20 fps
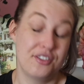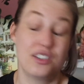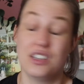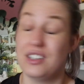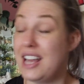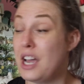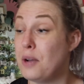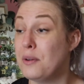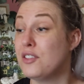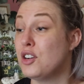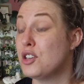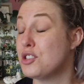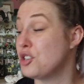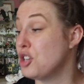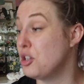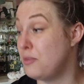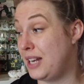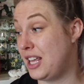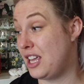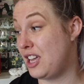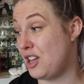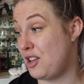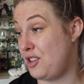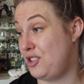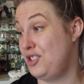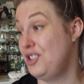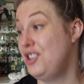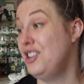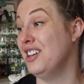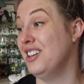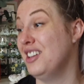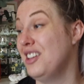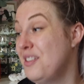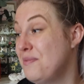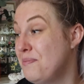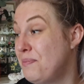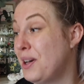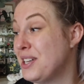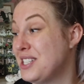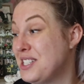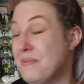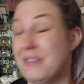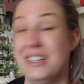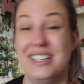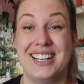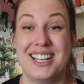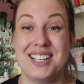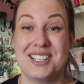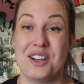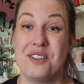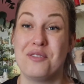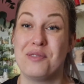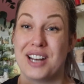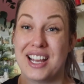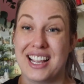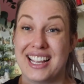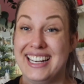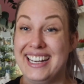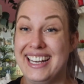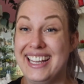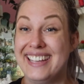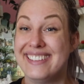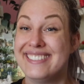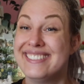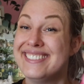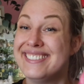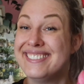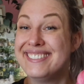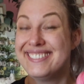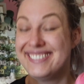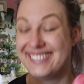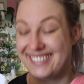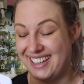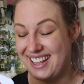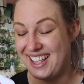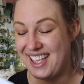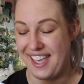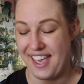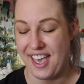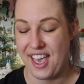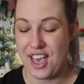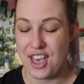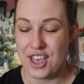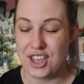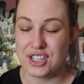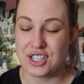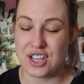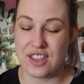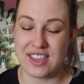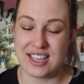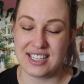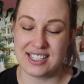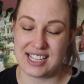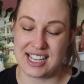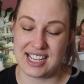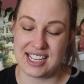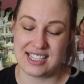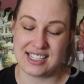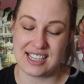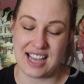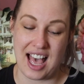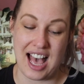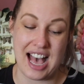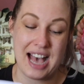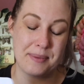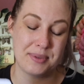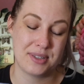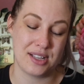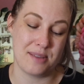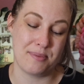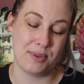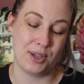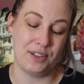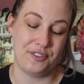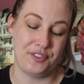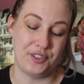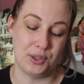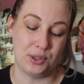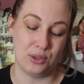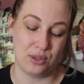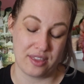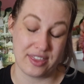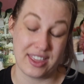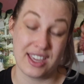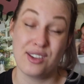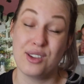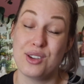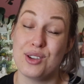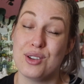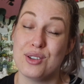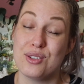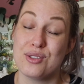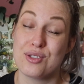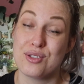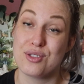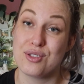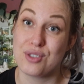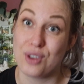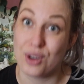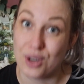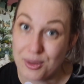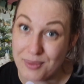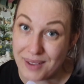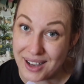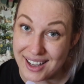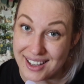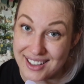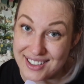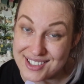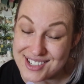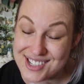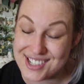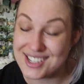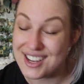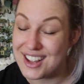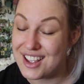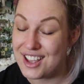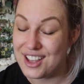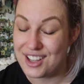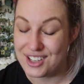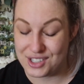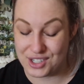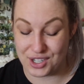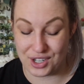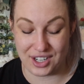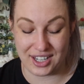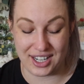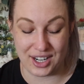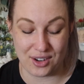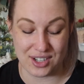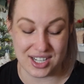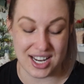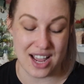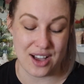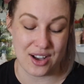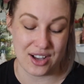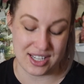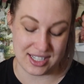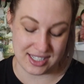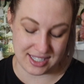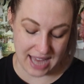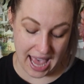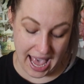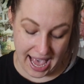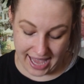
Now I've got too many possibilities of what I can knit. So this is absolutely beautiful. Thank you so much to Knit or Dye Oz.